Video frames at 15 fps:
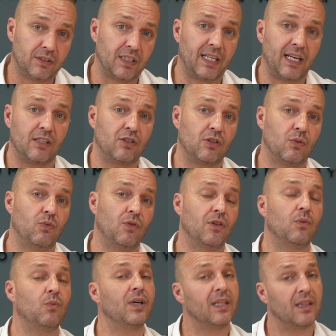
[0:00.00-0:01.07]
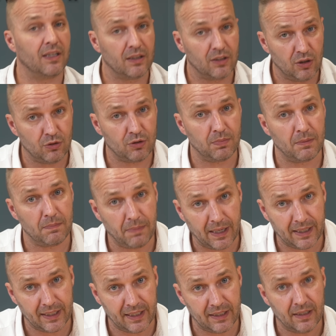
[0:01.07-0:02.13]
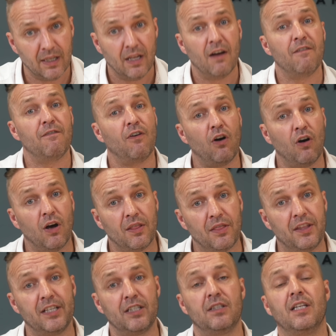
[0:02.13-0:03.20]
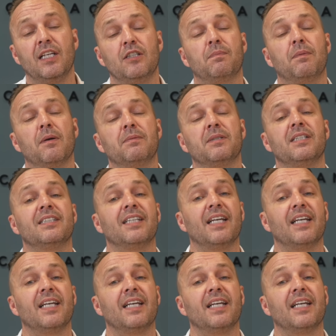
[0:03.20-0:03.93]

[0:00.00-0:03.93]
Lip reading: to get to the one that we think you should be buying for these purposes